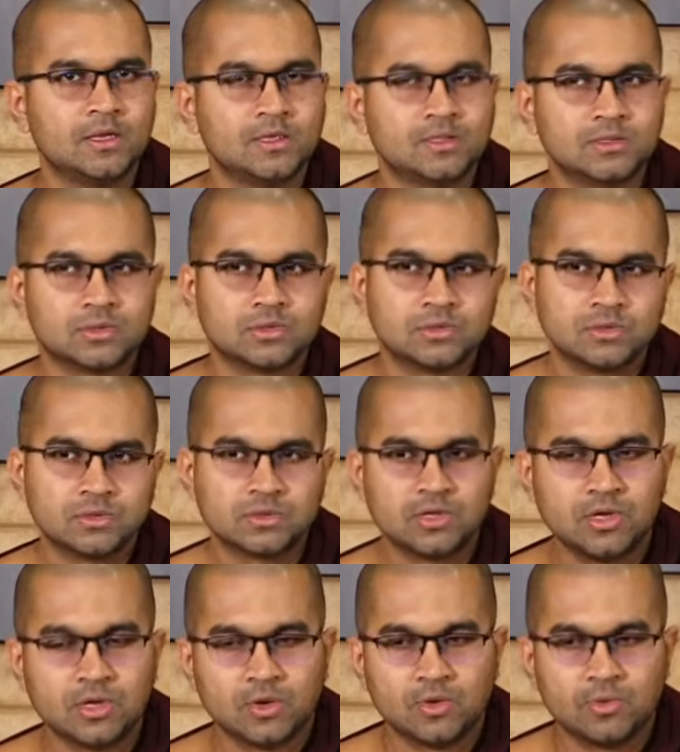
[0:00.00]
So
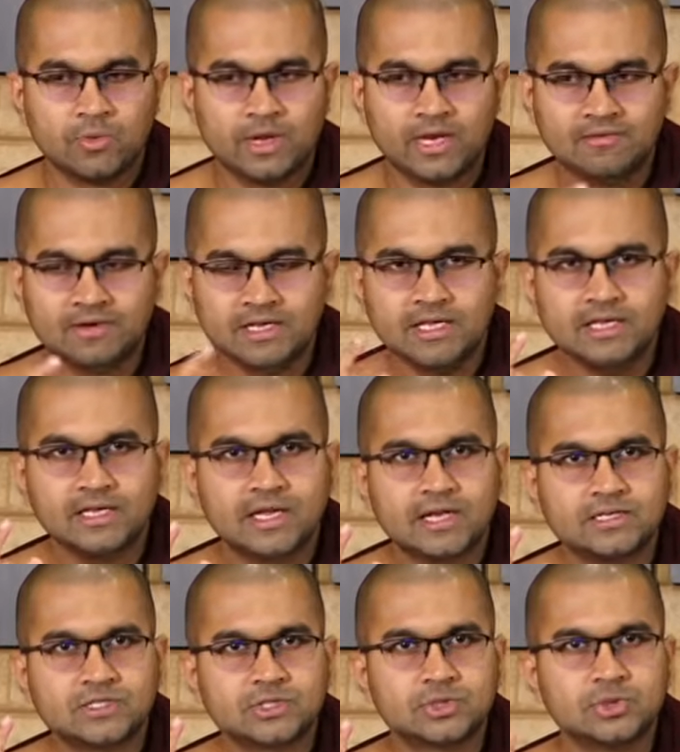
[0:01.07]
whenever he
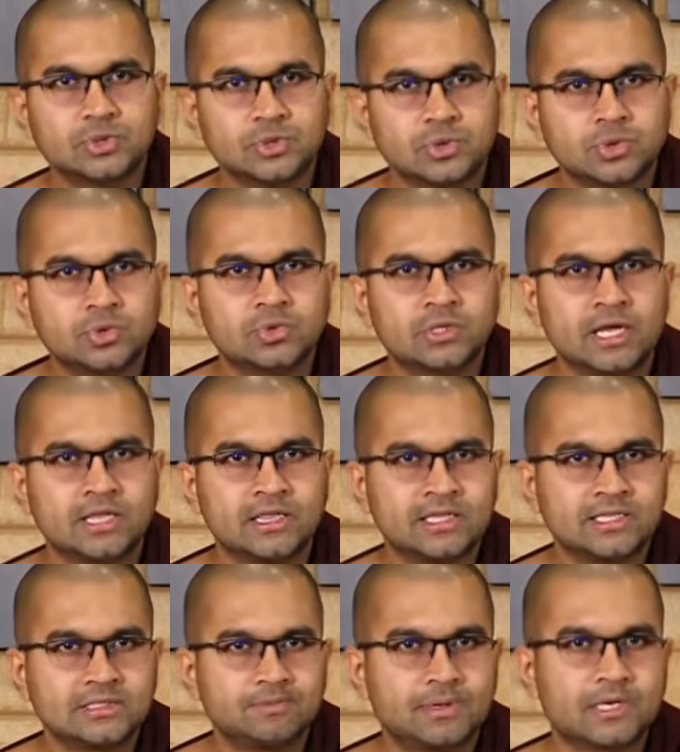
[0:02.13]
gets to know that
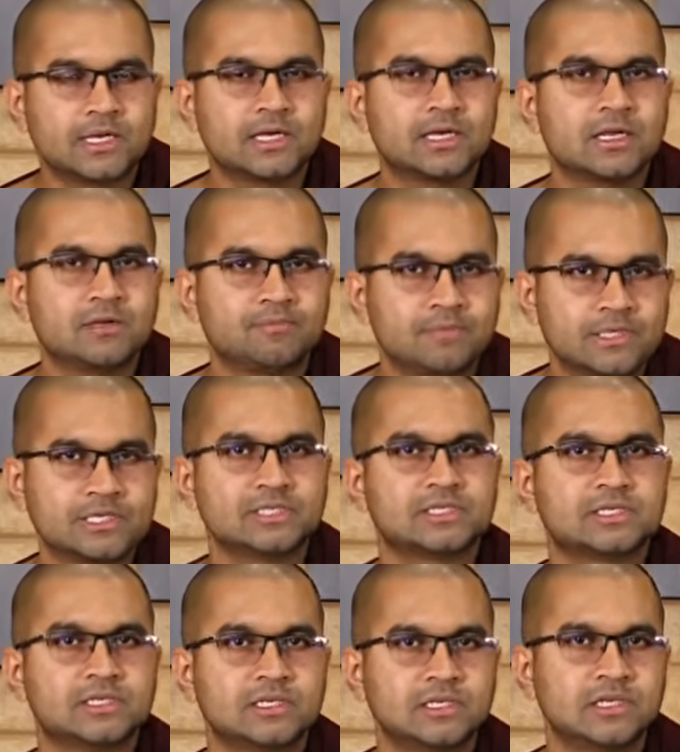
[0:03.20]
this particular
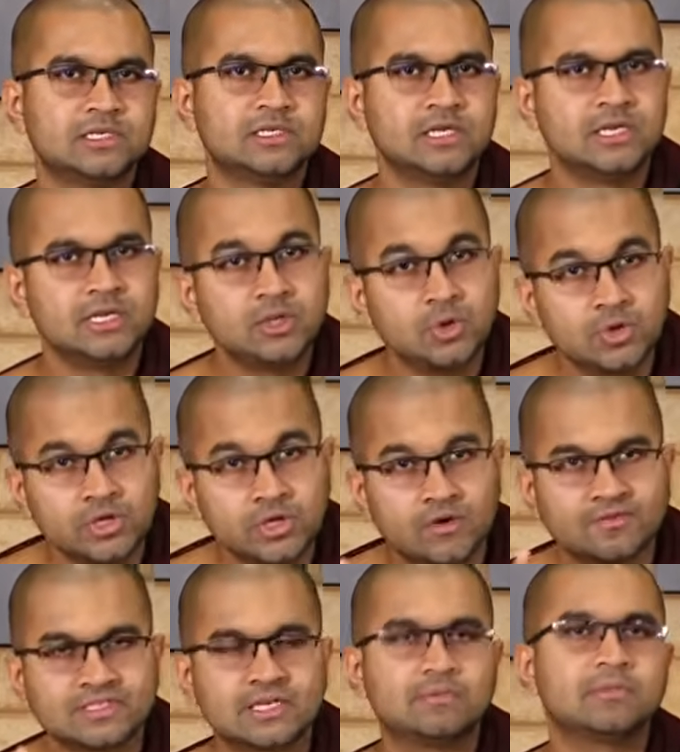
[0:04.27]
person is in need
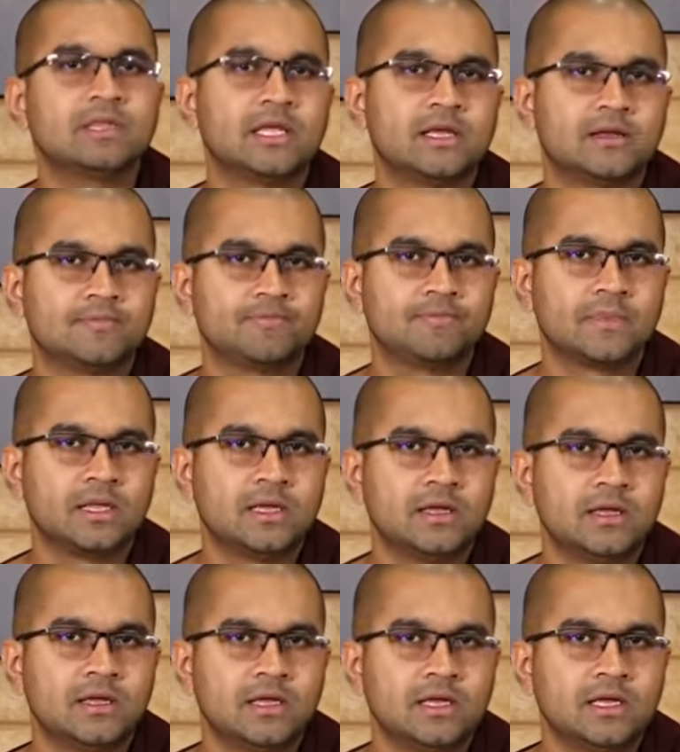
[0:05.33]
of something,
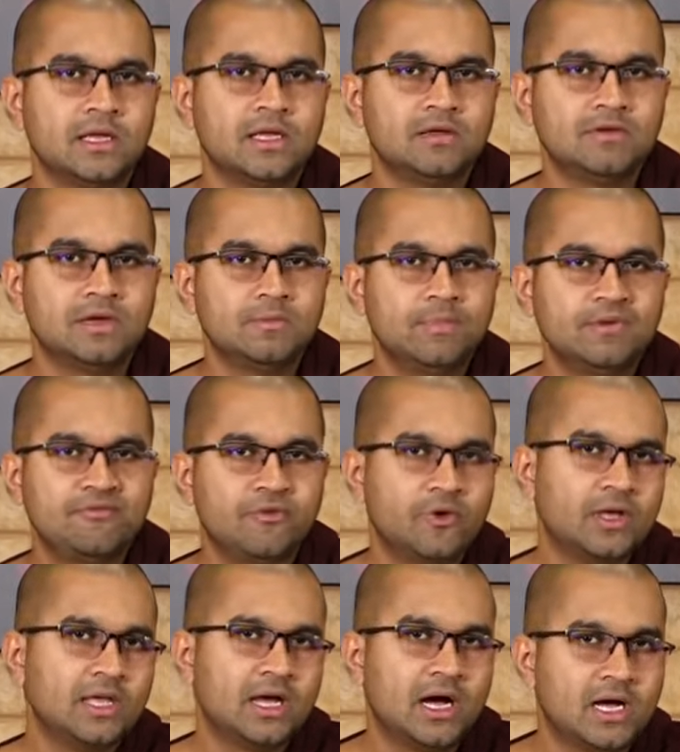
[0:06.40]
even
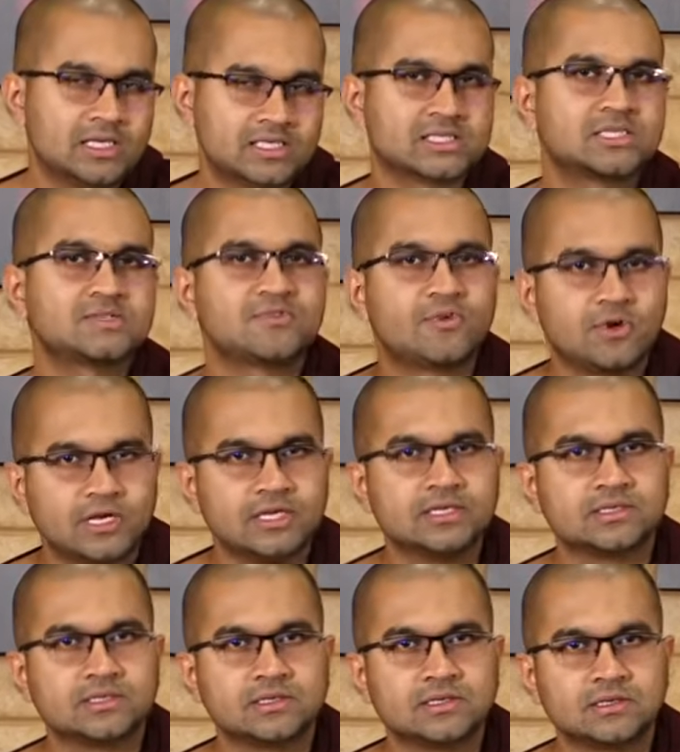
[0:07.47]
before he asks for it,